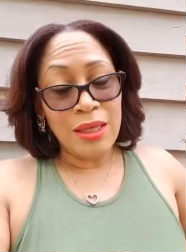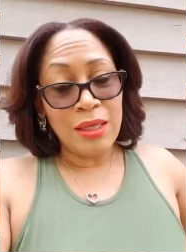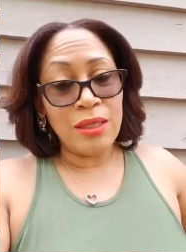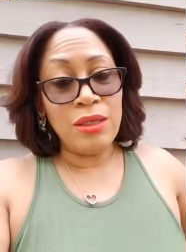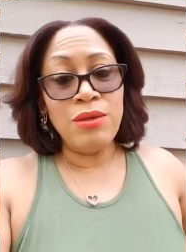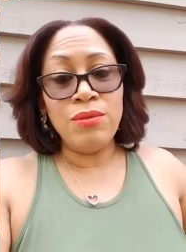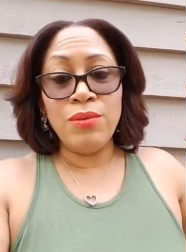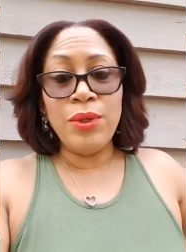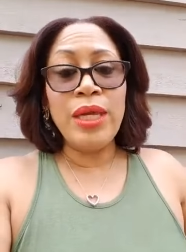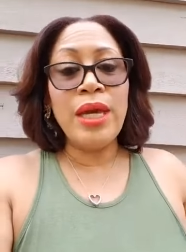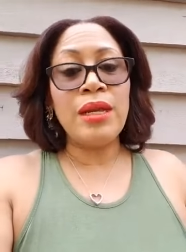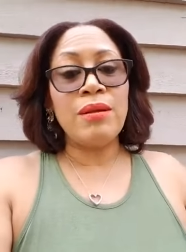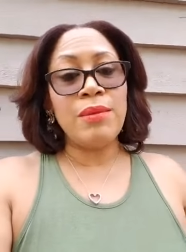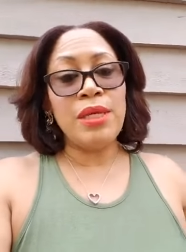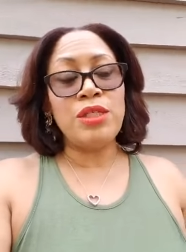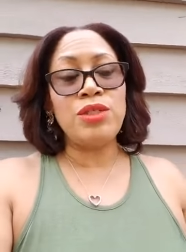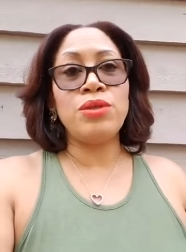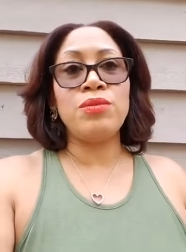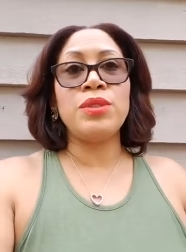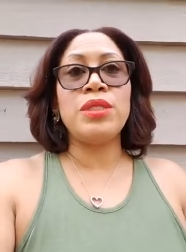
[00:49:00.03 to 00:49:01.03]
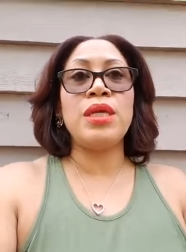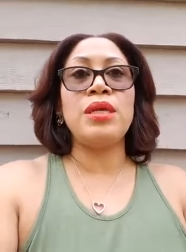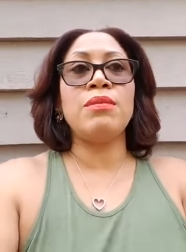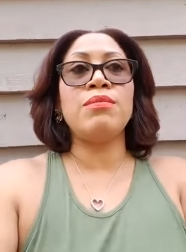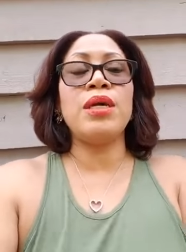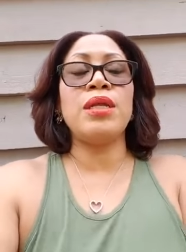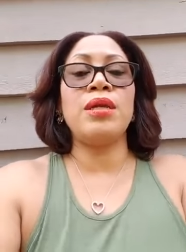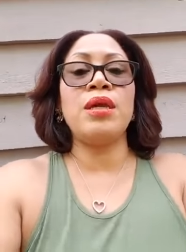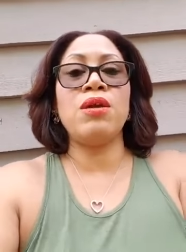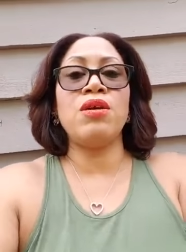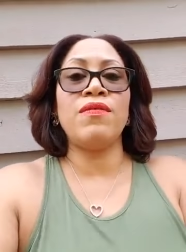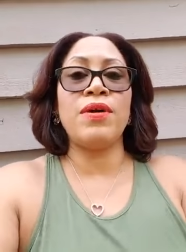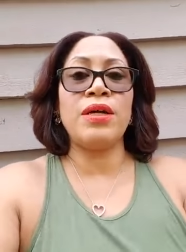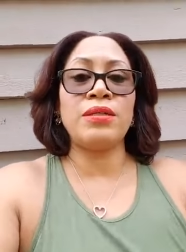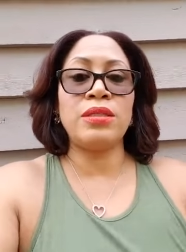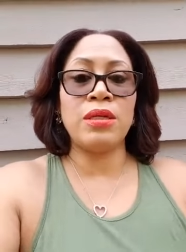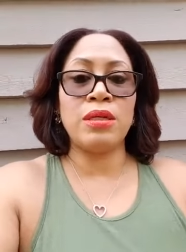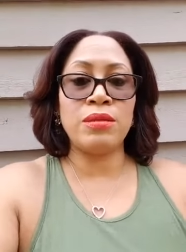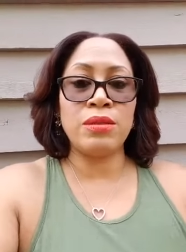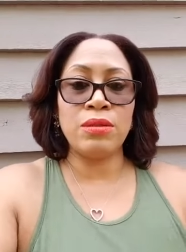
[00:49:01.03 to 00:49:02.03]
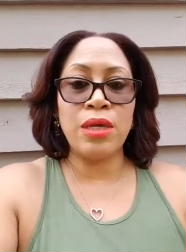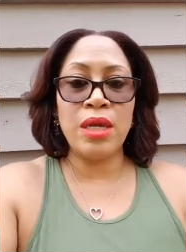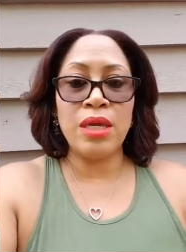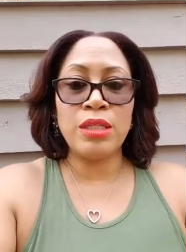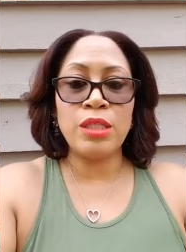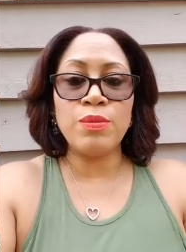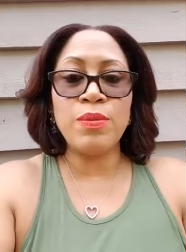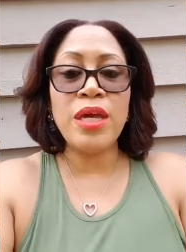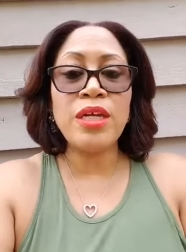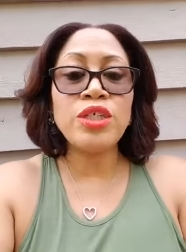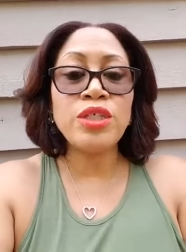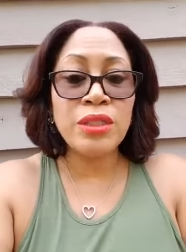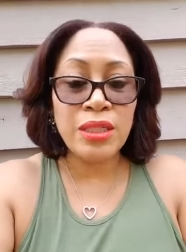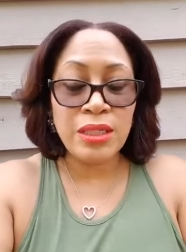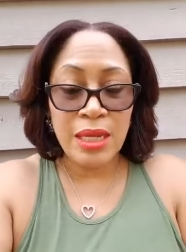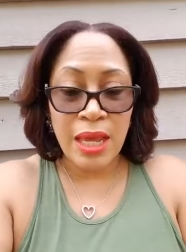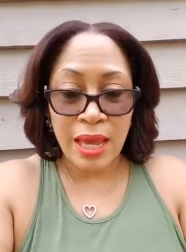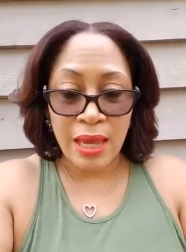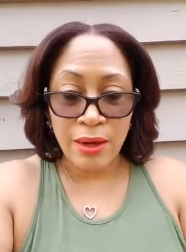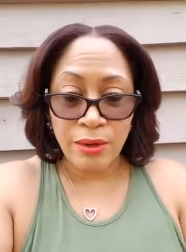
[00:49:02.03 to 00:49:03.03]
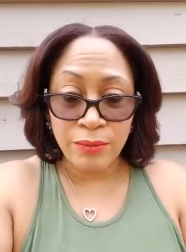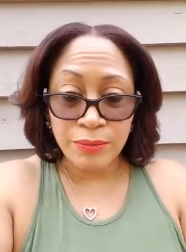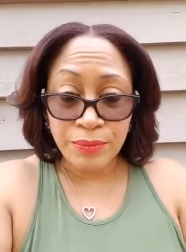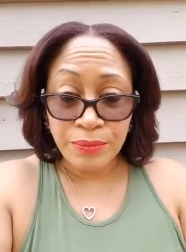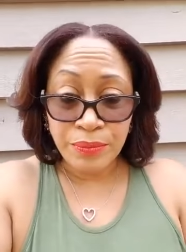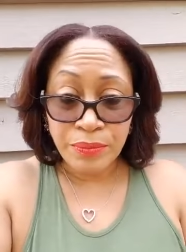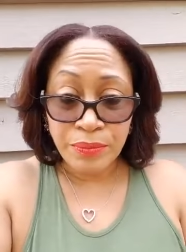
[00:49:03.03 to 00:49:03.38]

You, we got to make sure we're taking better care of ourselves, okay? Especially now.